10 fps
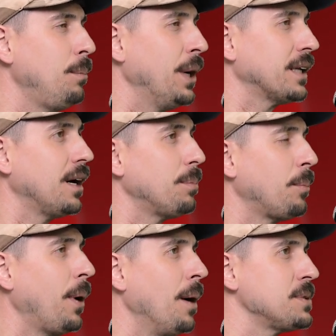picked up a
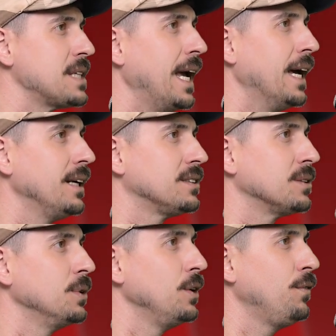pump stand and
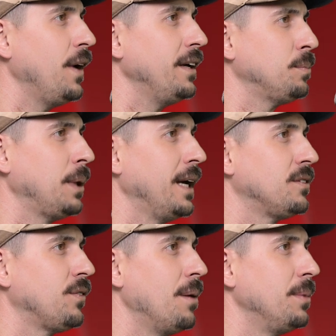some new
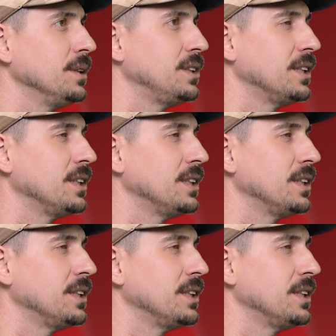faceplates from us.